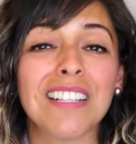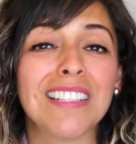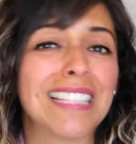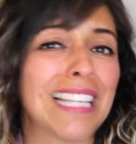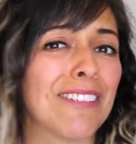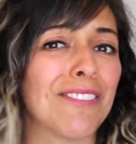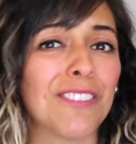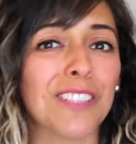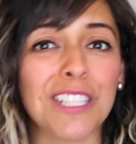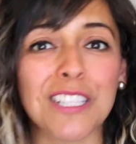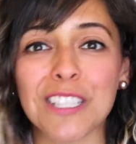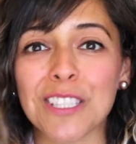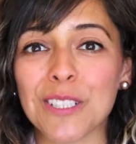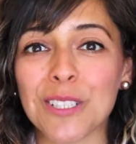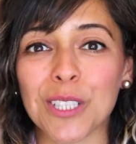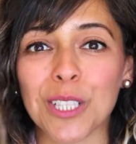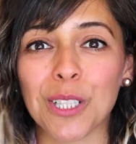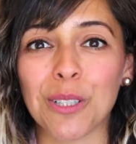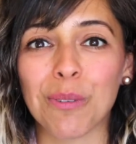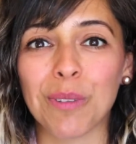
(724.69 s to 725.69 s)
Definitely still
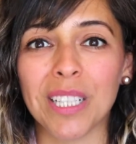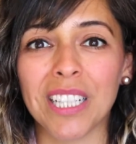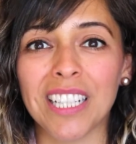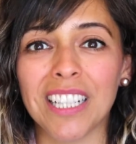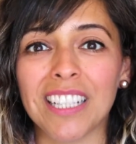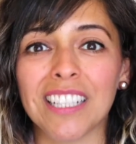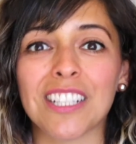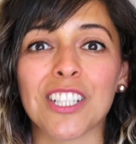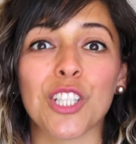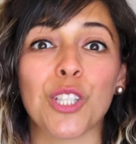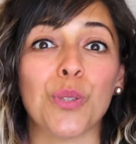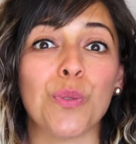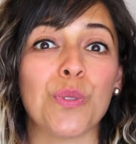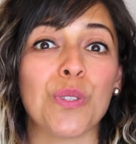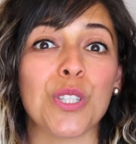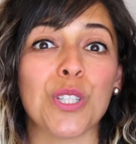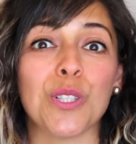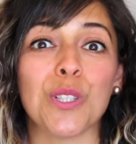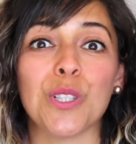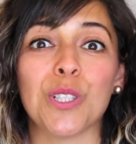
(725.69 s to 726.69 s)
a good read. You
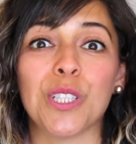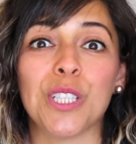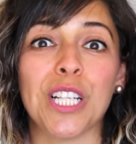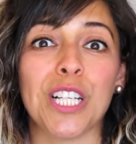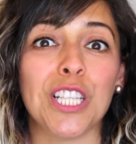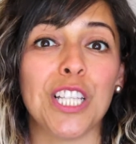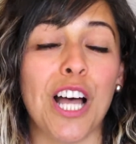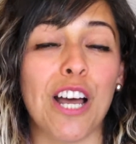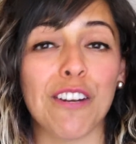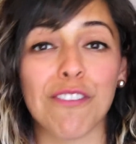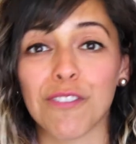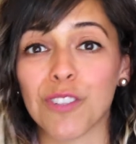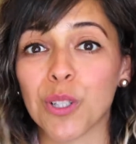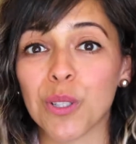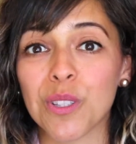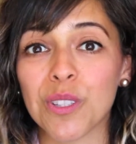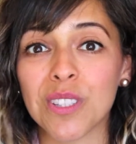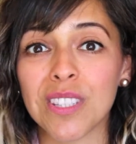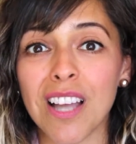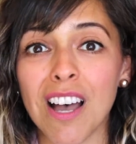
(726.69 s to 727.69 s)
still learn a lot of
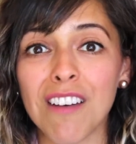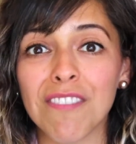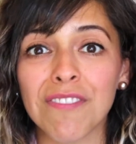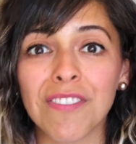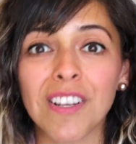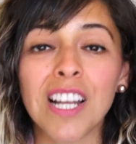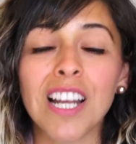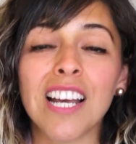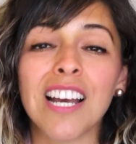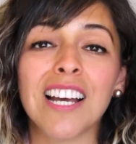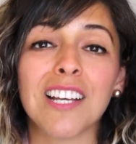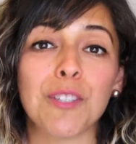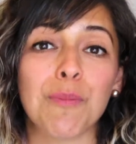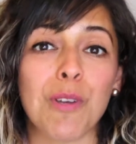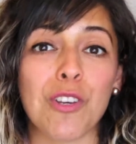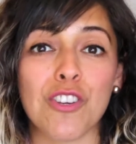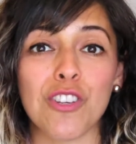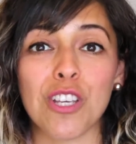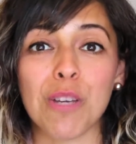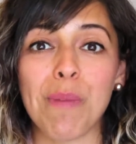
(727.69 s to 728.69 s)
good stuff,
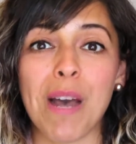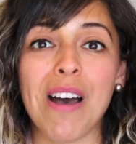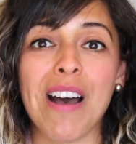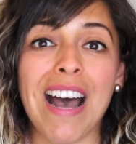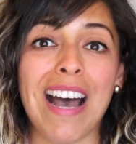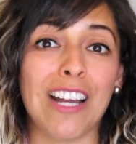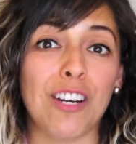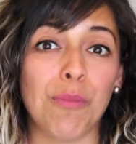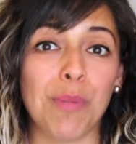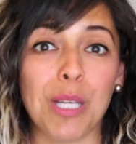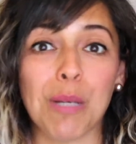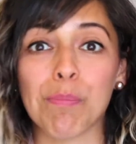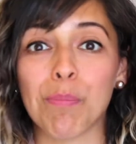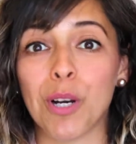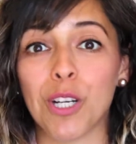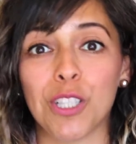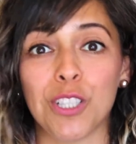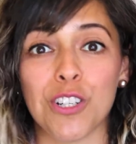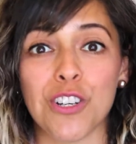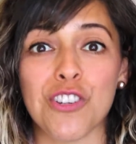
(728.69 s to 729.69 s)
especially about how to be in
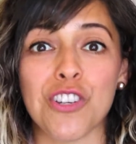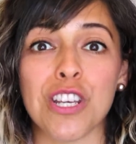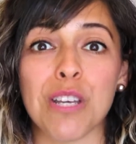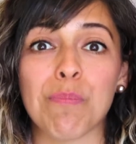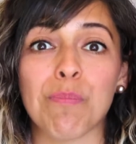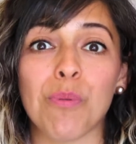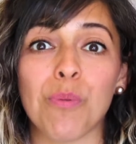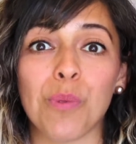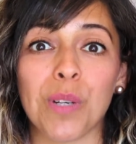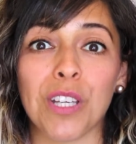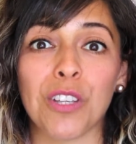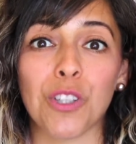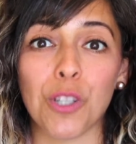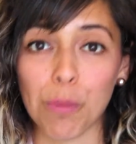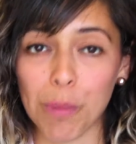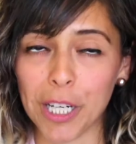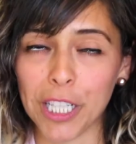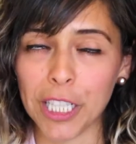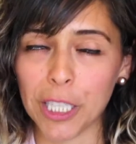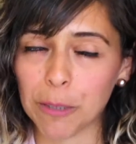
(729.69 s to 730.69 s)
partnership with your
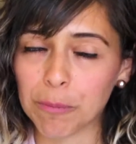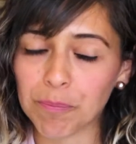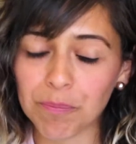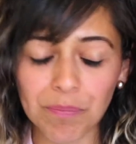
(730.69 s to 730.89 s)
partner.